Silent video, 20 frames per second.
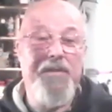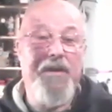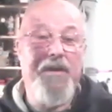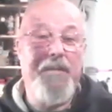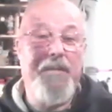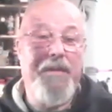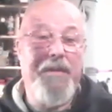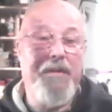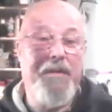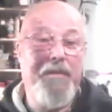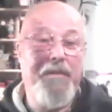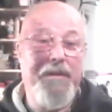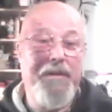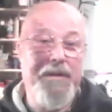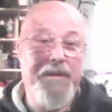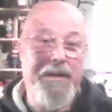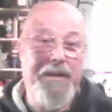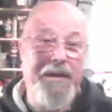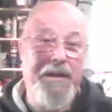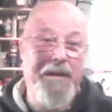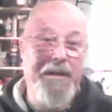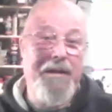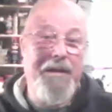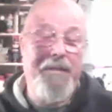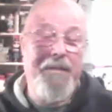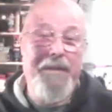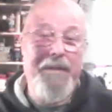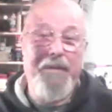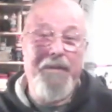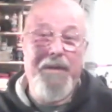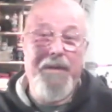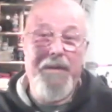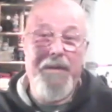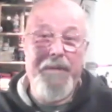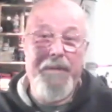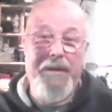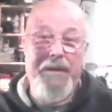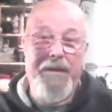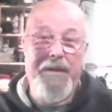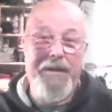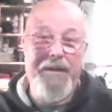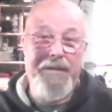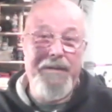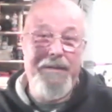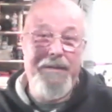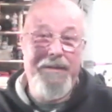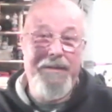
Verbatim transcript: I might well uh, I might well apply.